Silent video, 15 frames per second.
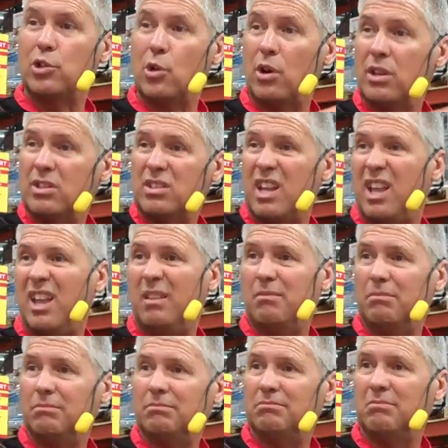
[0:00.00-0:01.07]
Jordan's name,
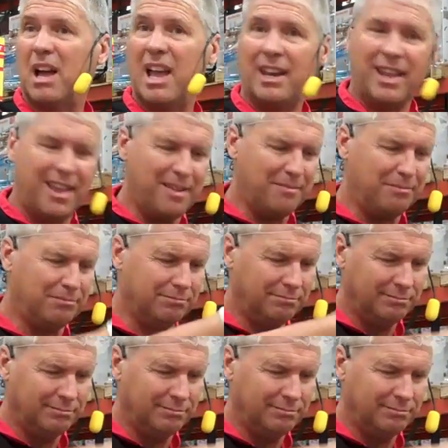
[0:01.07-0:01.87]
my name.